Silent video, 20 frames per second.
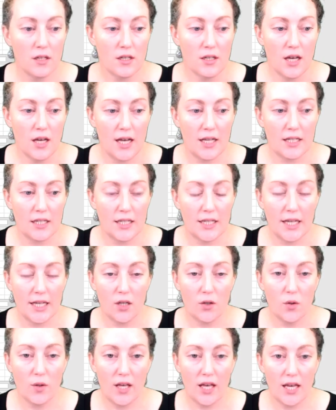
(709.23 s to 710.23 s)
and click
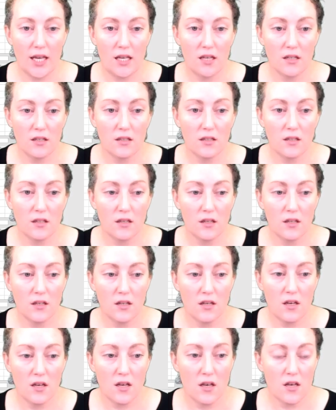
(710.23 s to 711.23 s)
OK.
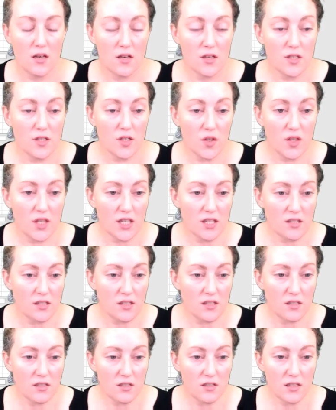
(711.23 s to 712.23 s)
So this
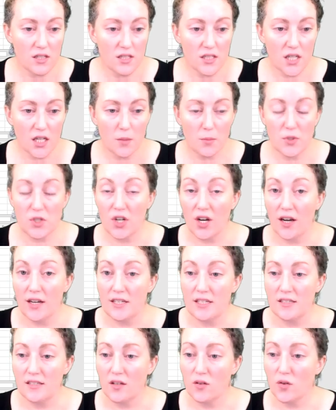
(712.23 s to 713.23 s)
type of chart
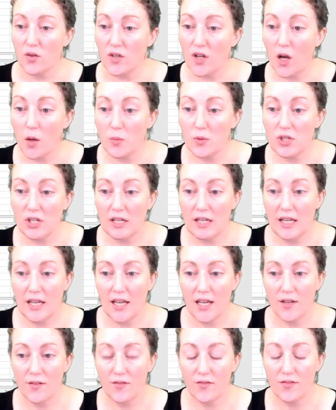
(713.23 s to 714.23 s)
is a good option
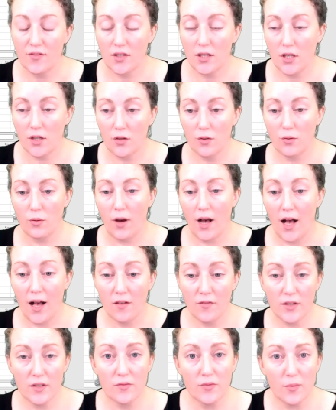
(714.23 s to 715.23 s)
if you
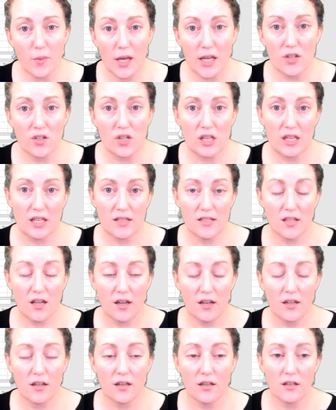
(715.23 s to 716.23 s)
have information that's
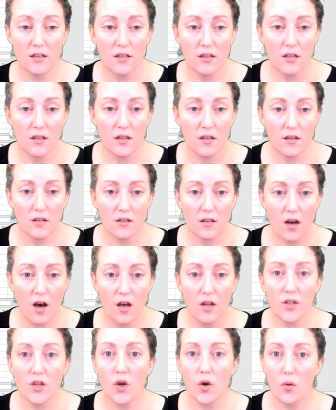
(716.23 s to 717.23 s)
kind of
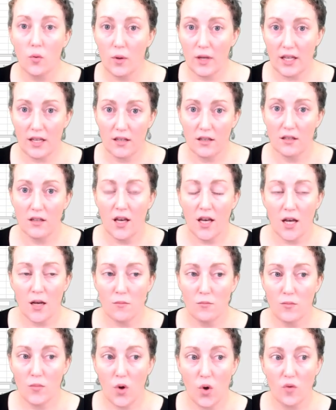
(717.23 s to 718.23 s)
ongoing
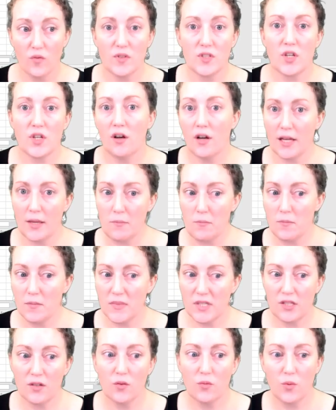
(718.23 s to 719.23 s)
over time.
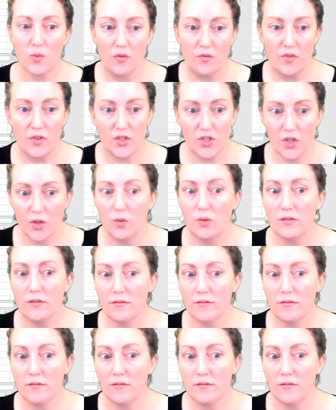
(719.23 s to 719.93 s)
It's a good one for showing